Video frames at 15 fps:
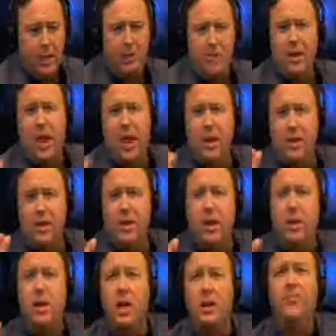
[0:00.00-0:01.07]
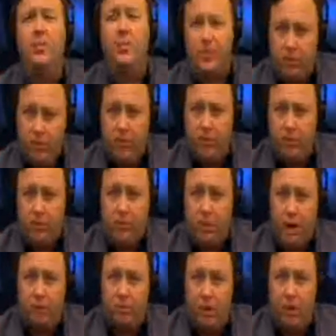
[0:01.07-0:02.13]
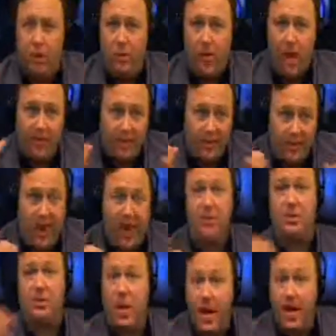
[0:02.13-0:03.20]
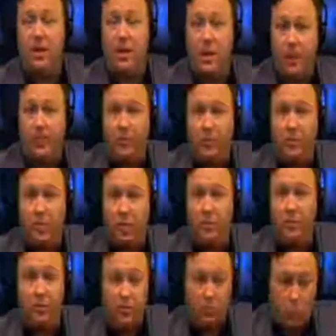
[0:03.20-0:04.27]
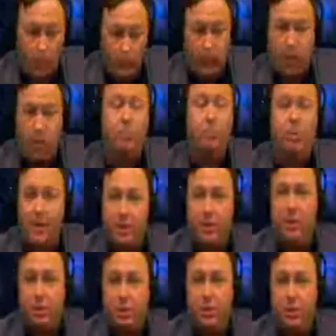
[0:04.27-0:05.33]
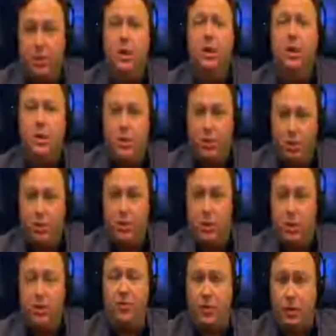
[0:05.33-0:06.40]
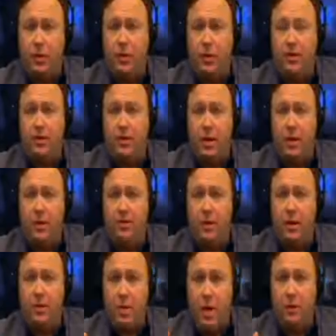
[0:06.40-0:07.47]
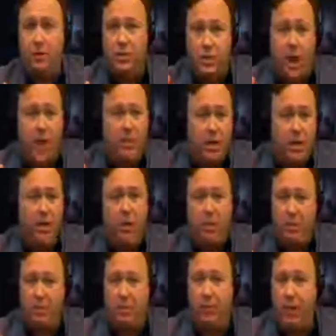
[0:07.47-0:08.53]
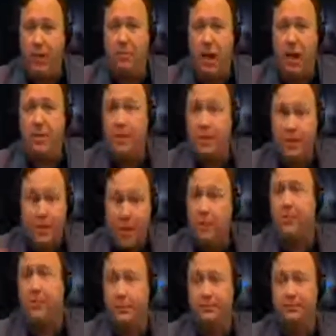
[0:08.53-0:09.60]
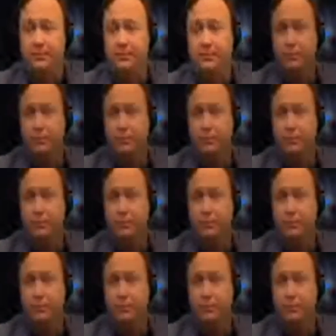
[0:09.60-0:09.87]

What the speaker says: It's that comfort zone you talk about. We have to get outside the comfort zones. Those are really little prisons used to control us. And if we don't stop caring what people think about us, it's over.